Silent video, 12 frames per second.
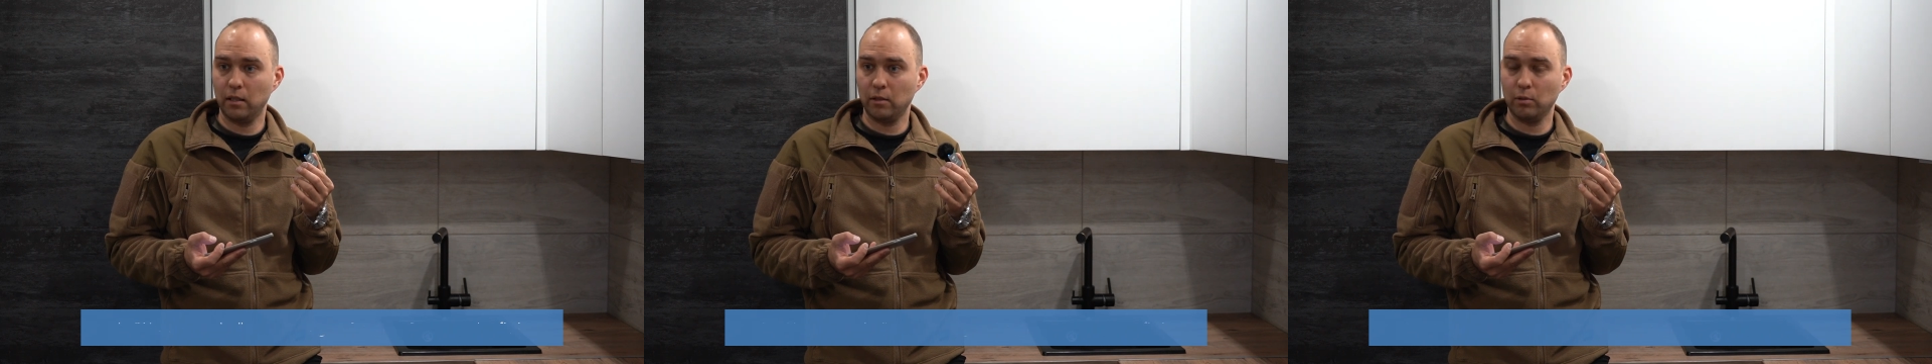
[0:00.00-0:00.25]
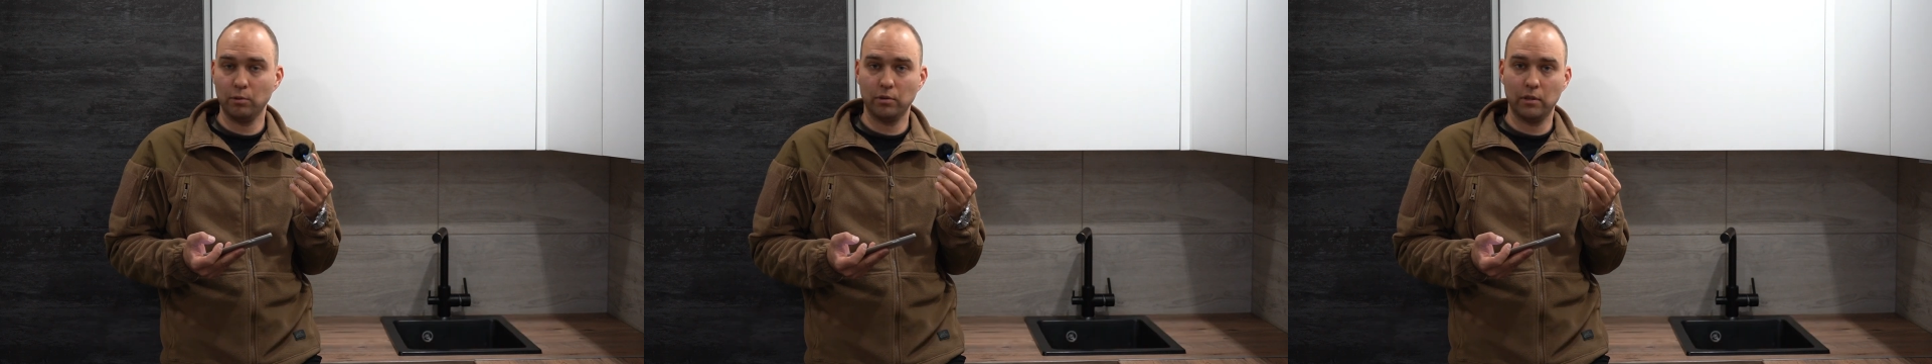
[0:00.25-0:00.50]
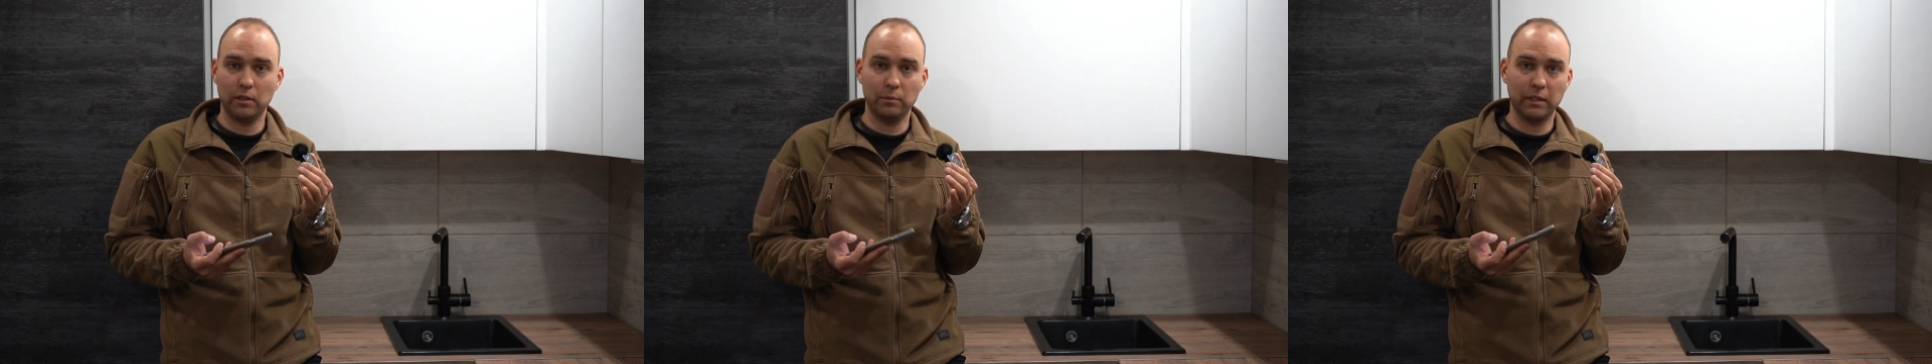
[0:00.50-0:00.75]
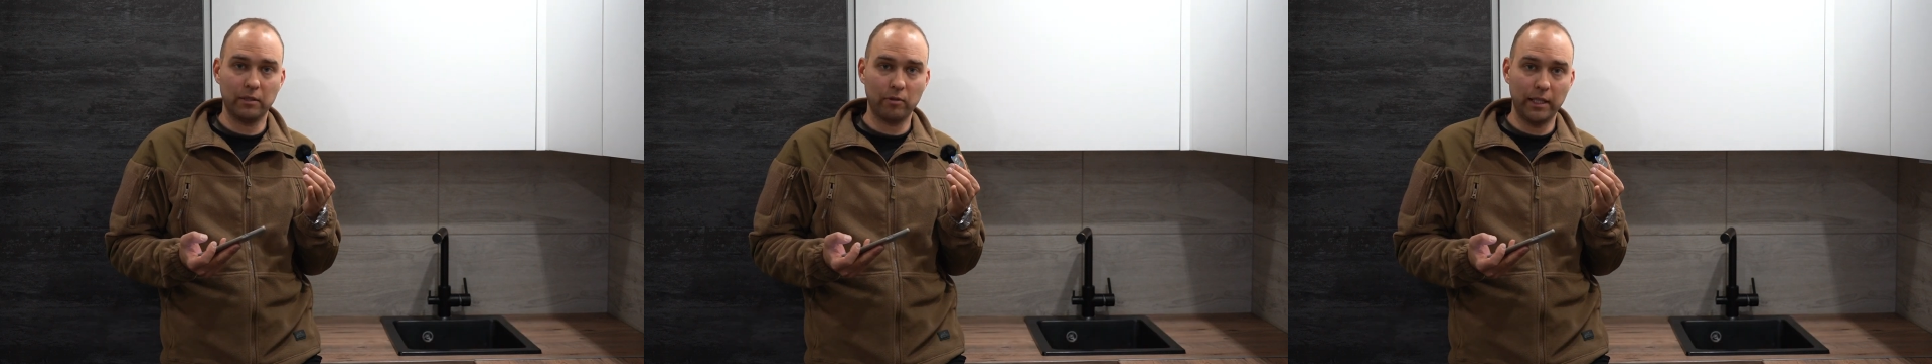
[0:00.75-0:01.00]
are also a little
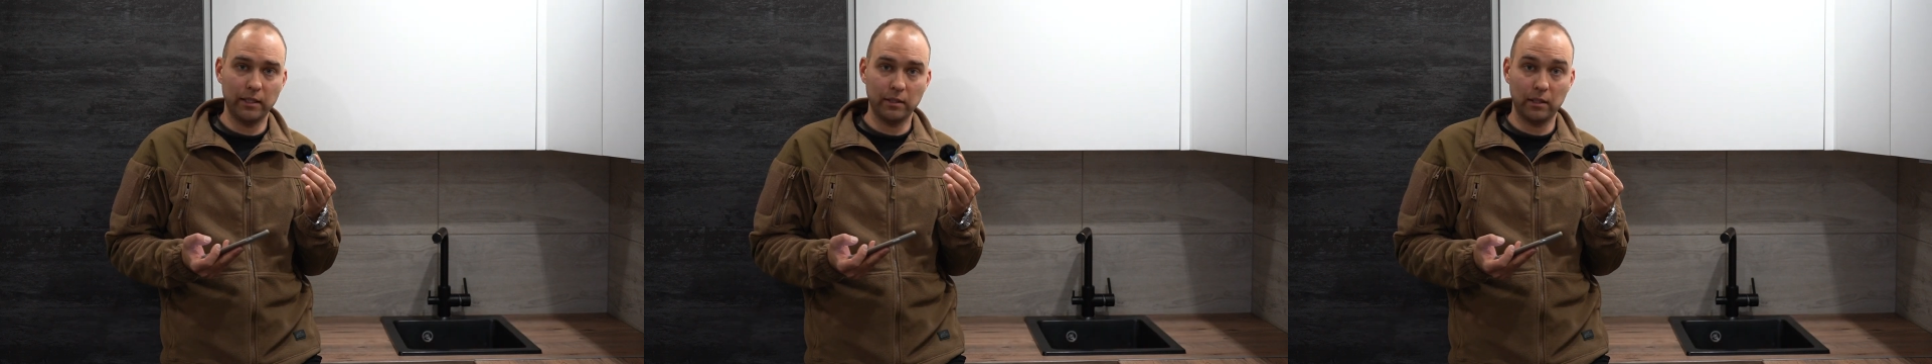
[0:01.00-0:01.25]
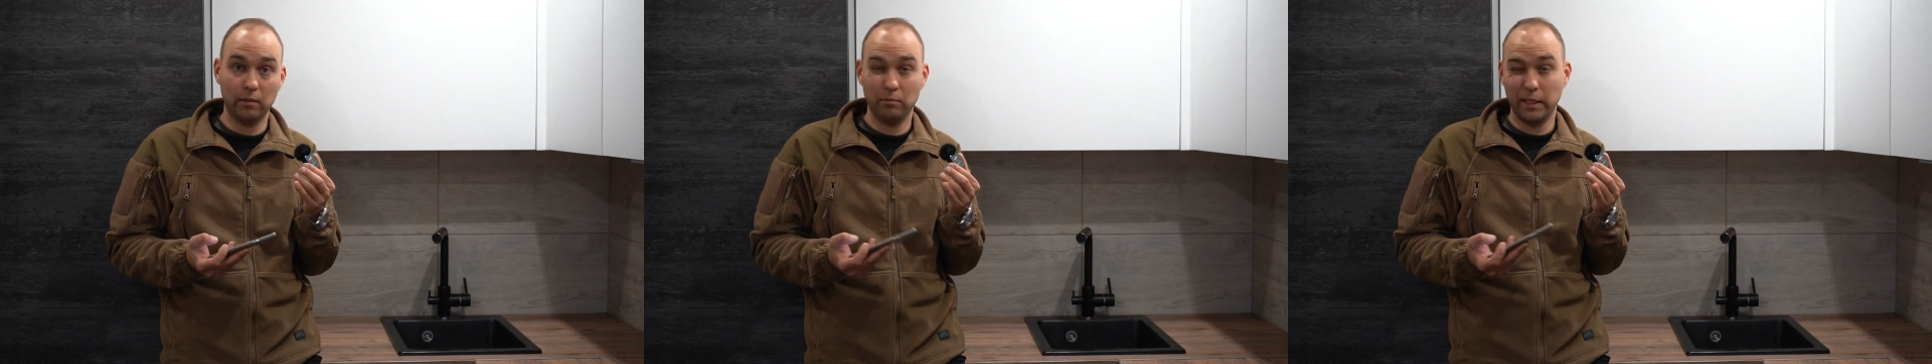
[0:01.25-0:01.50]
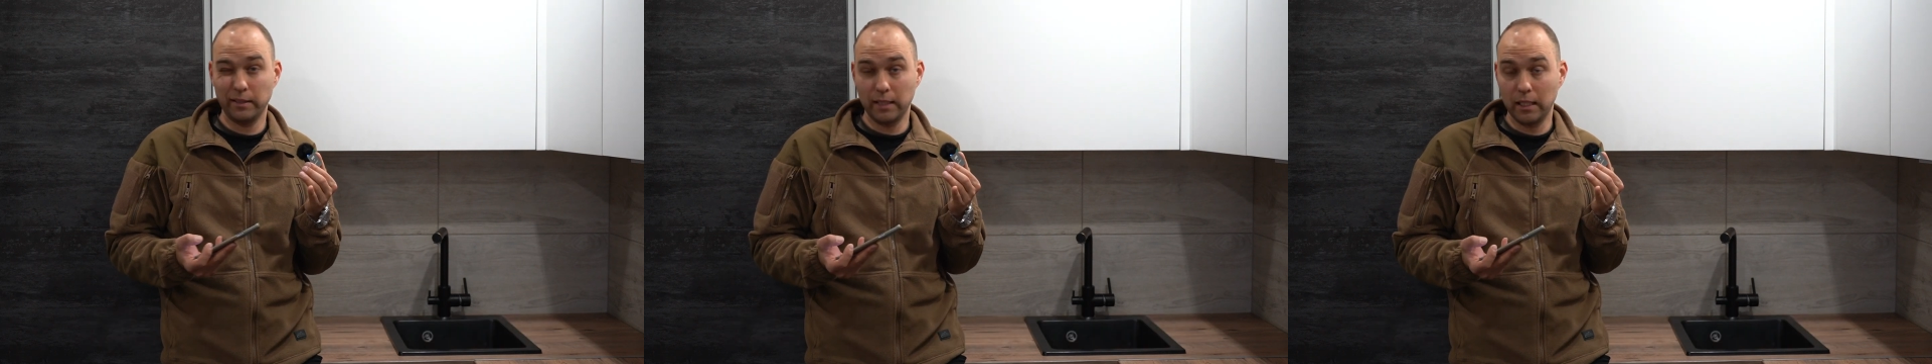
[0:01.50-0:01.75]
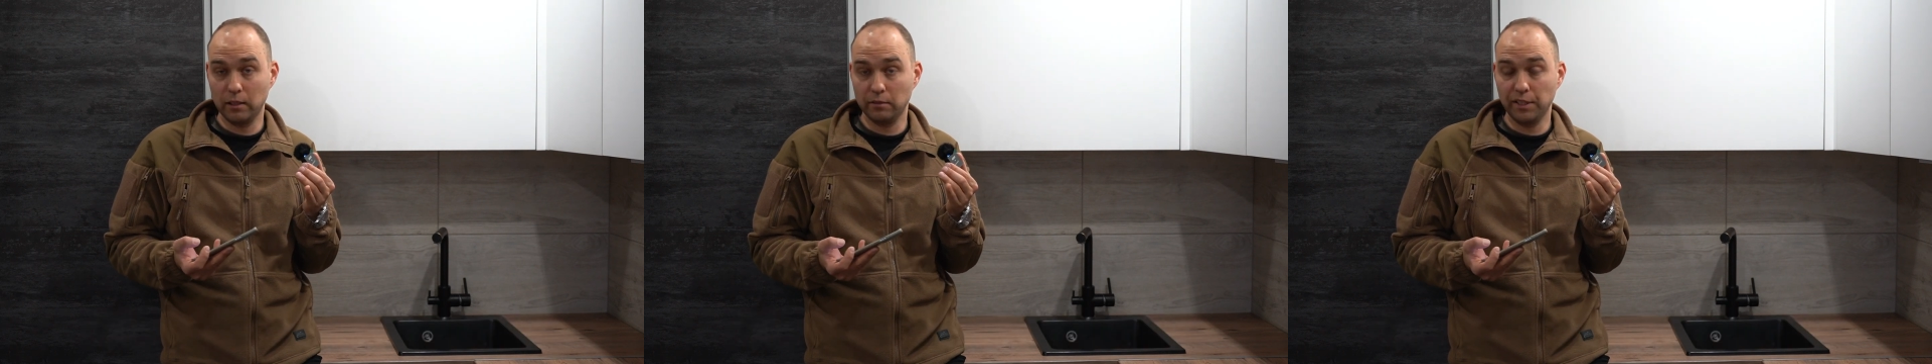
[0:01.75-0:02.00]
bit crazy by
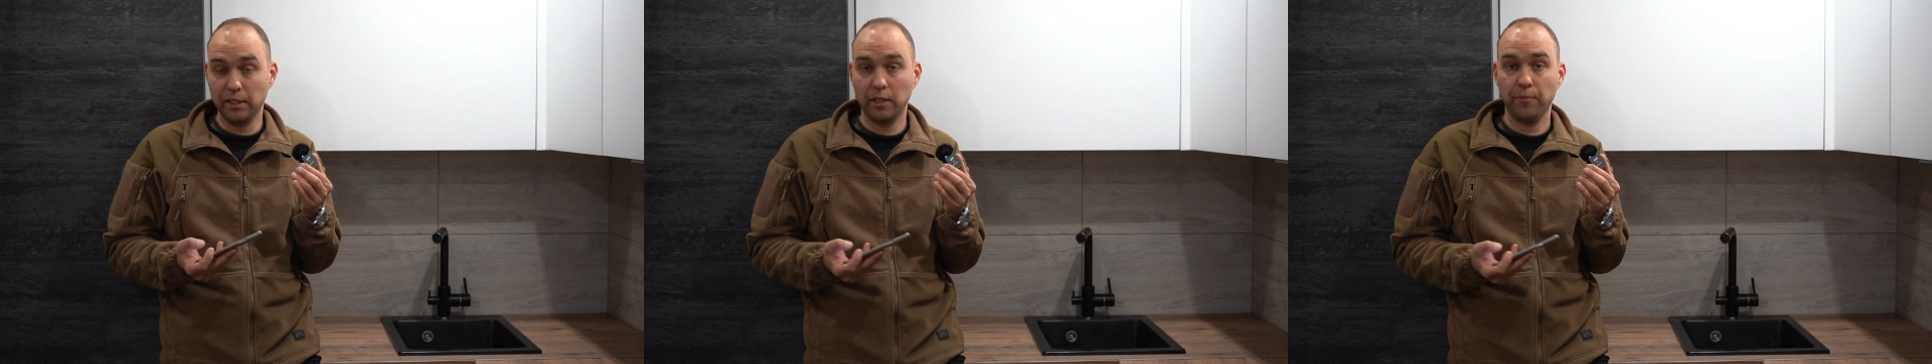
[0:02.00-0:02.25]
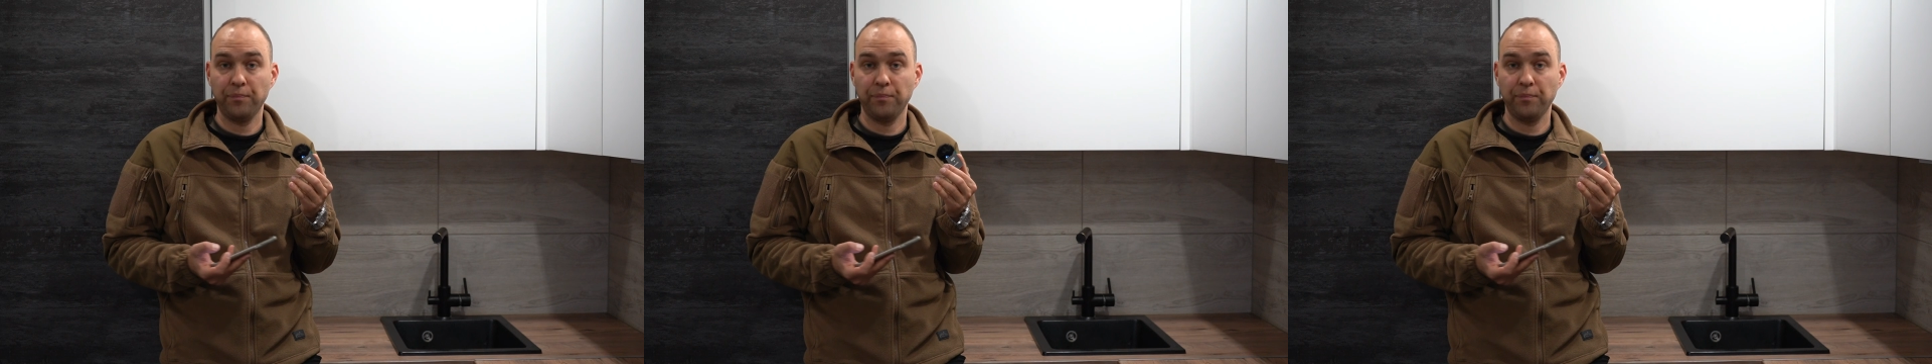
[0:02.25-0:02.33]
sound of it.